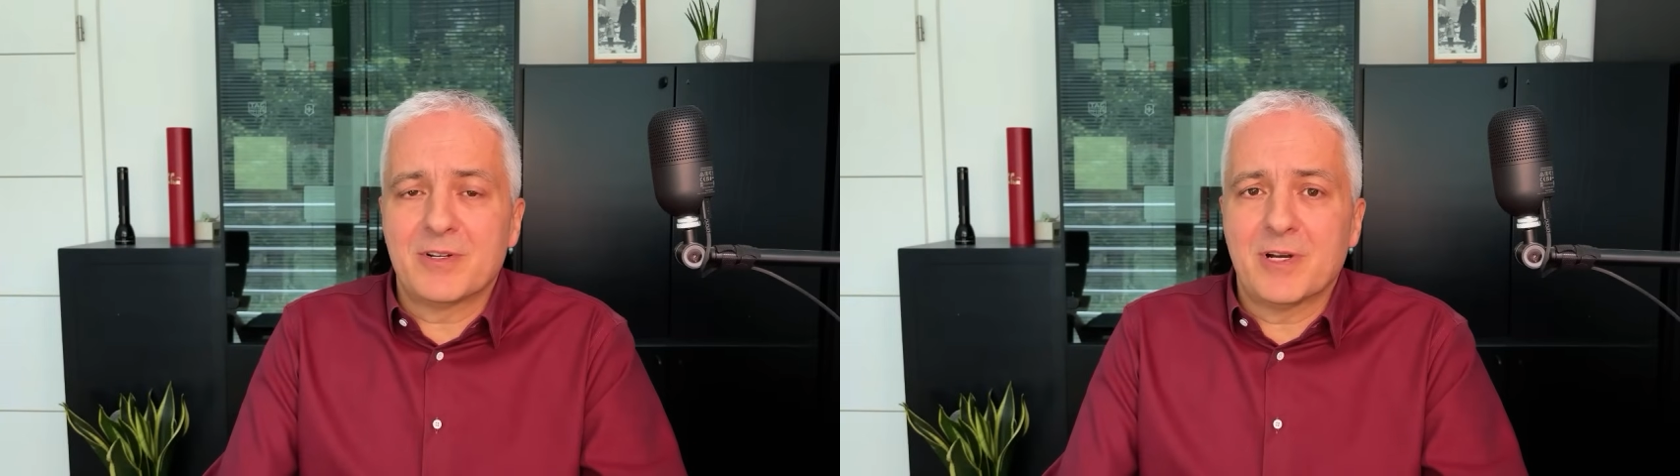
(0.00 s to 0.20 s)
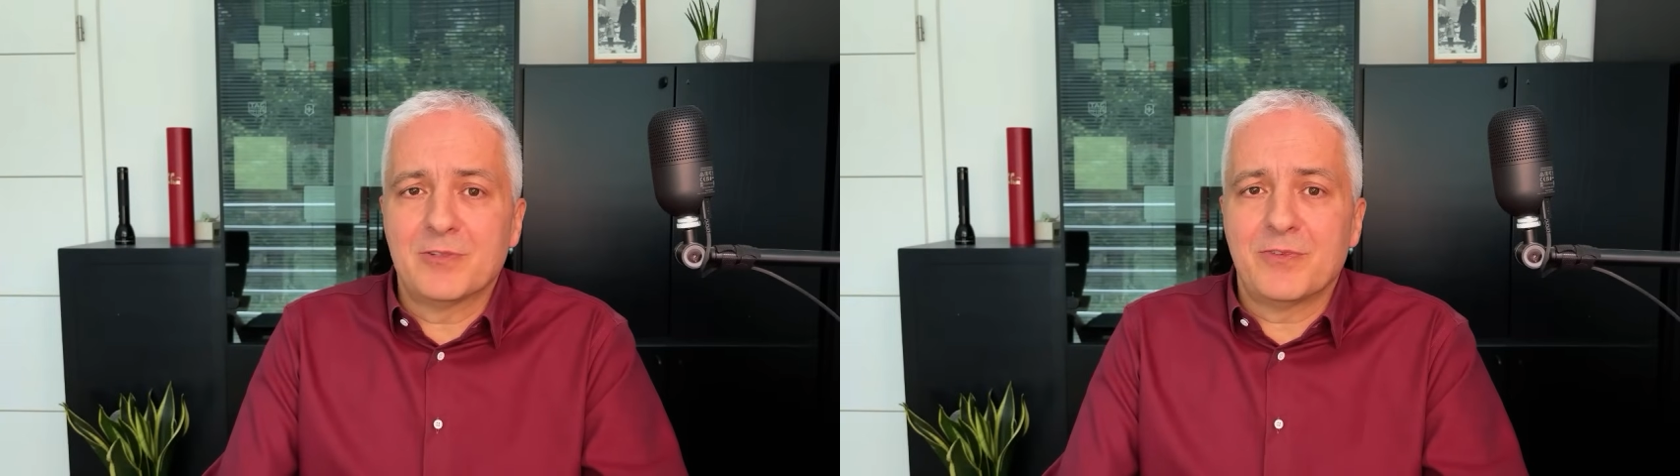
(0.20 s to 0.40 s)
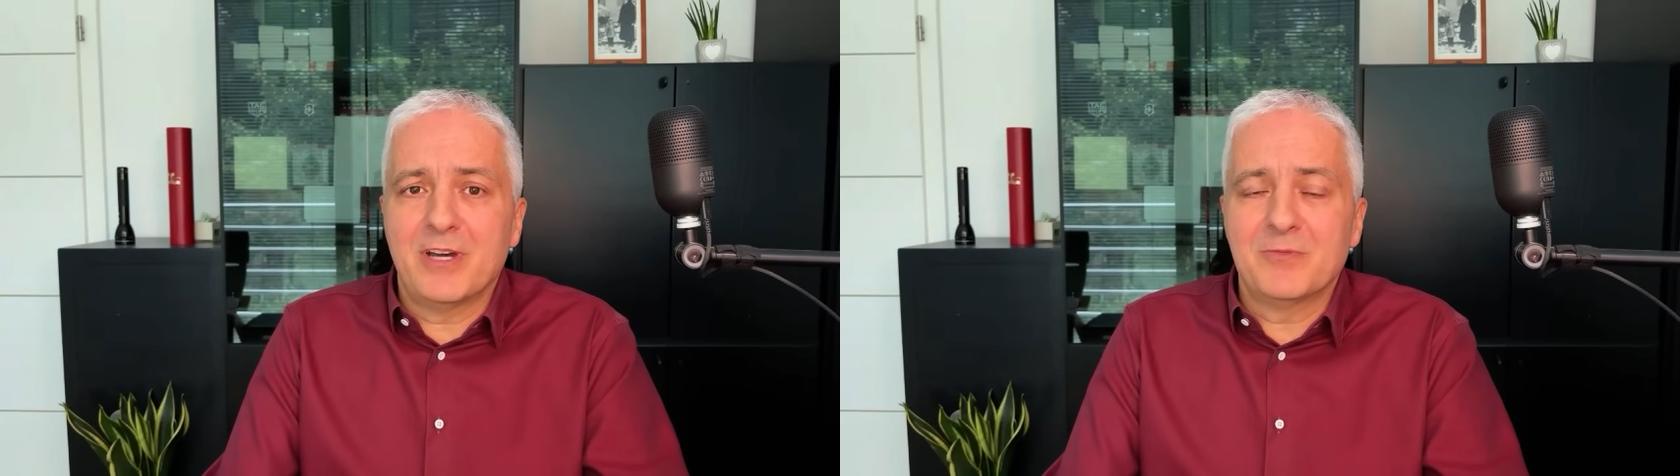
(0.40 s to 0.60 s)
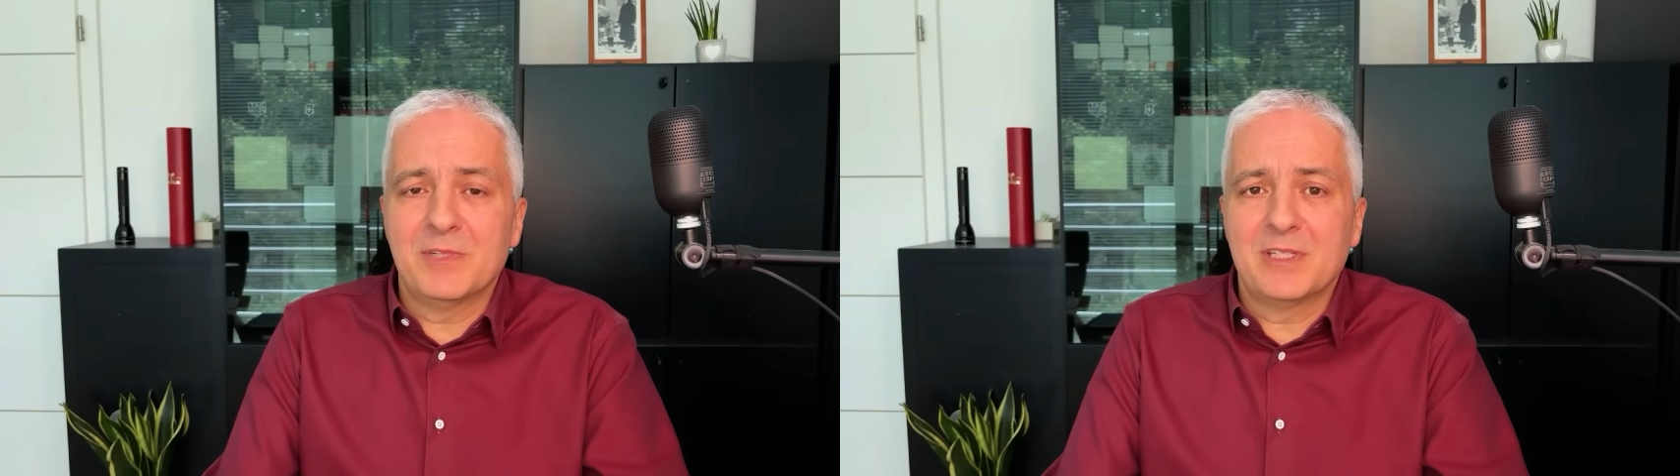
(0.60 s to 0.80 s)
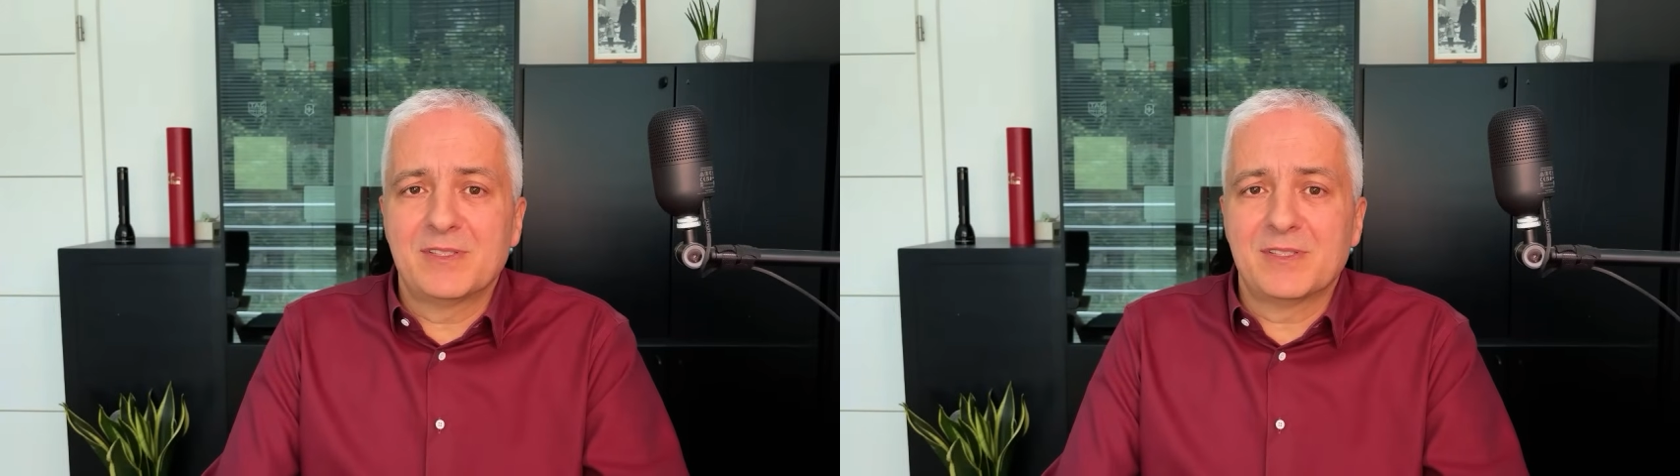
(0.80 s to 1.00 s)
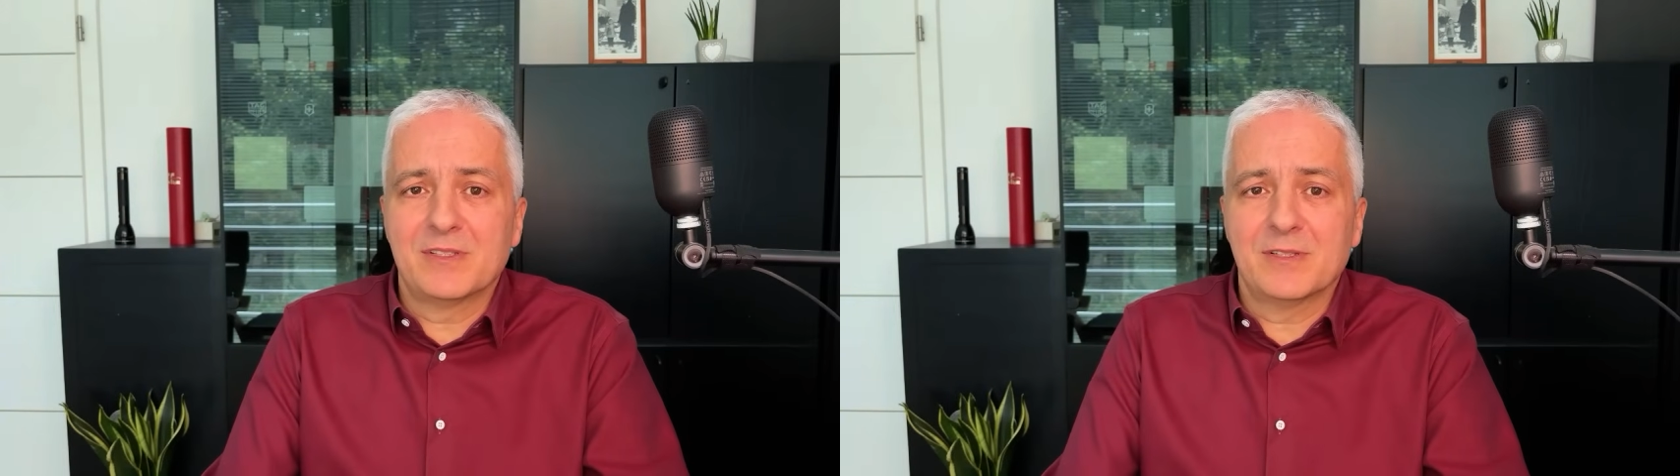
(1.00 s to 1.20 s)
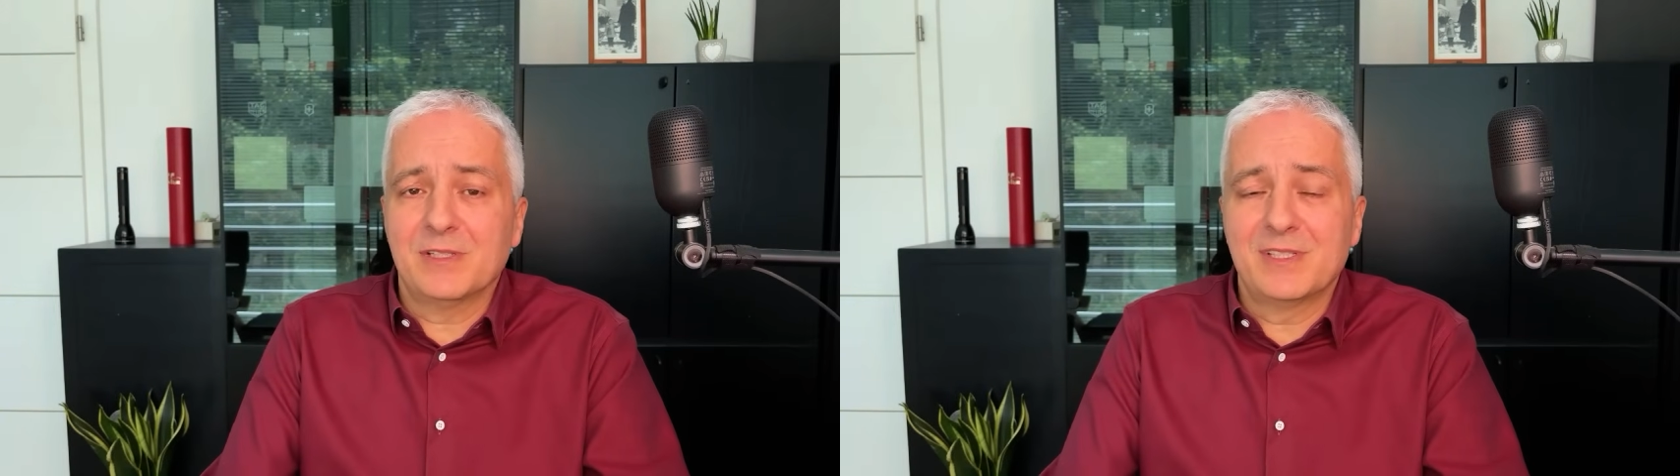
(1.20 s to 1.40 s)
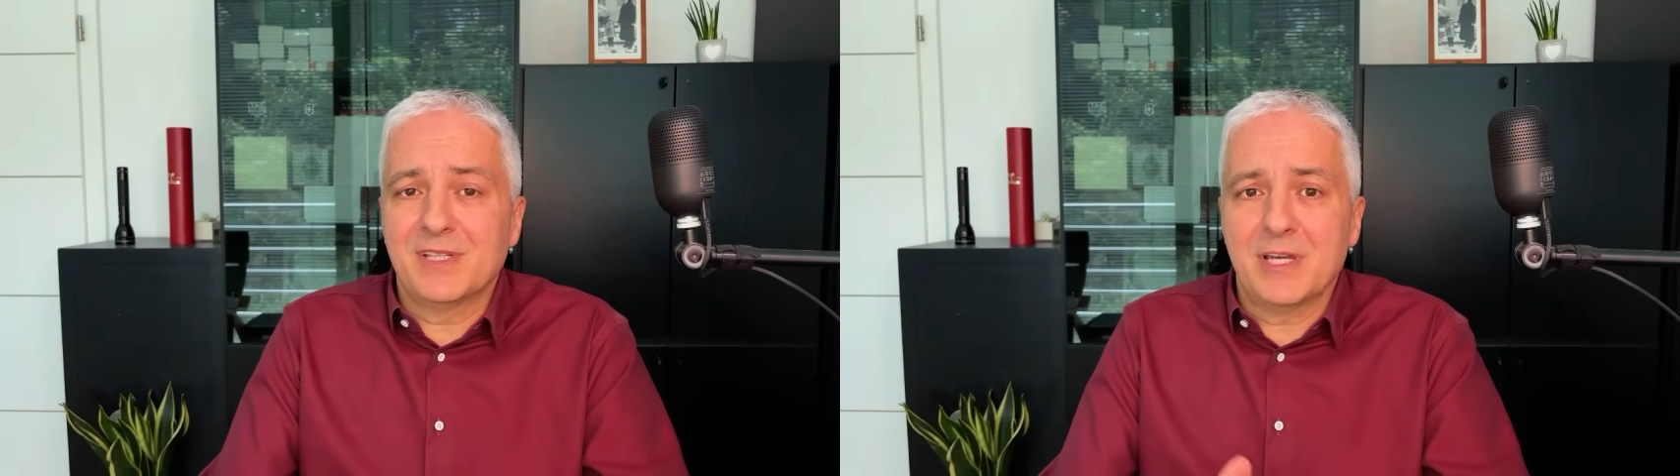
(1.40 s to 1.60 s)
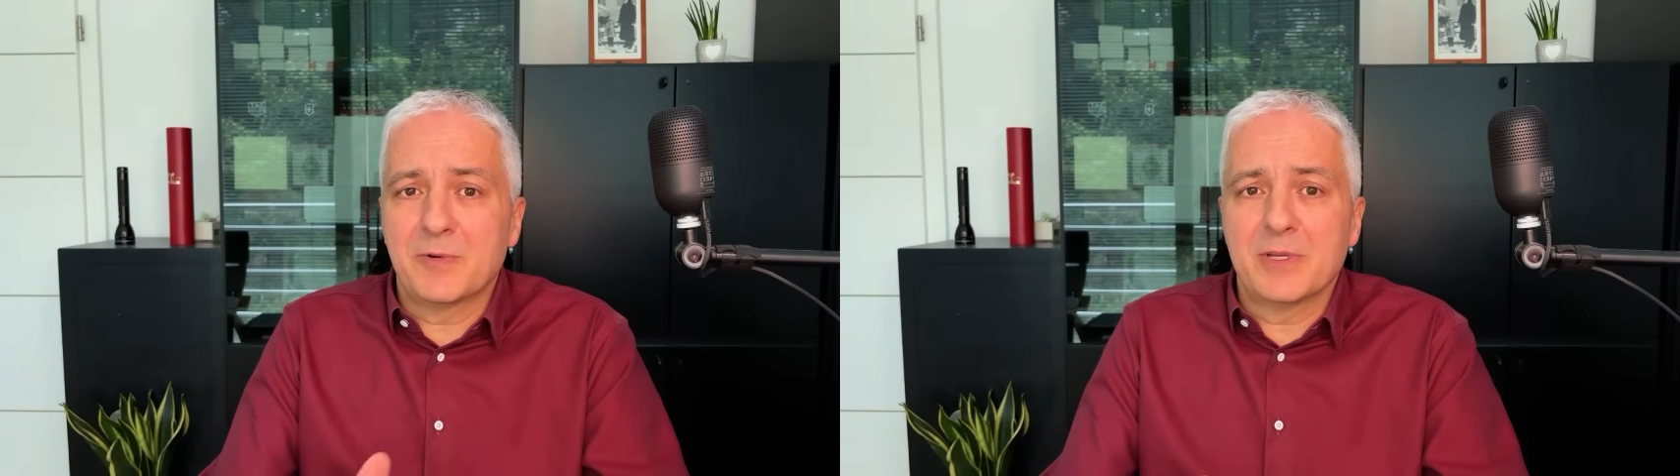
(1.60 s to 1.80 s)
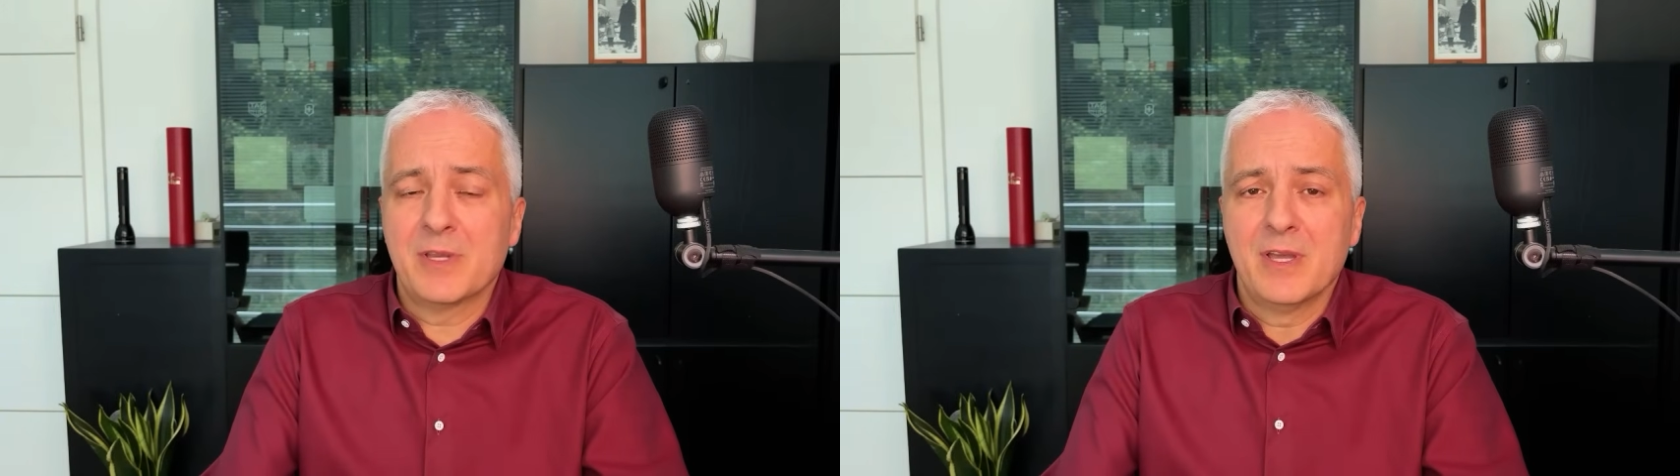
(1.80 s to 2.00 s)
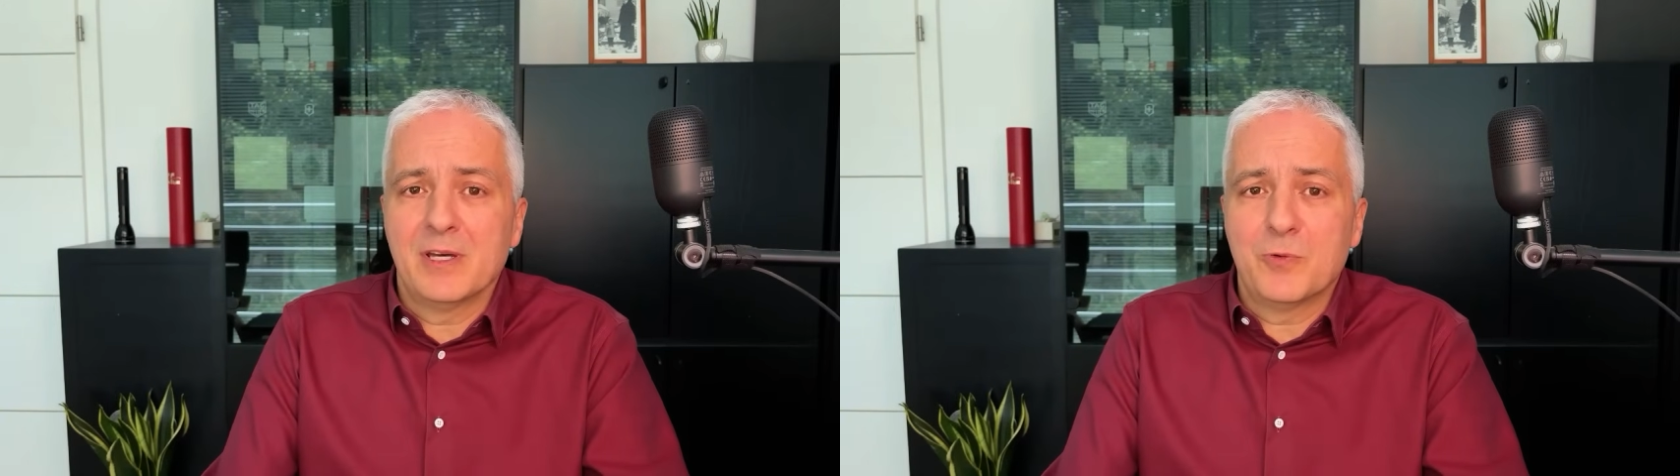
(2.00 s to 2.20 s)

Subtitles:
around 5 minutes, let's say every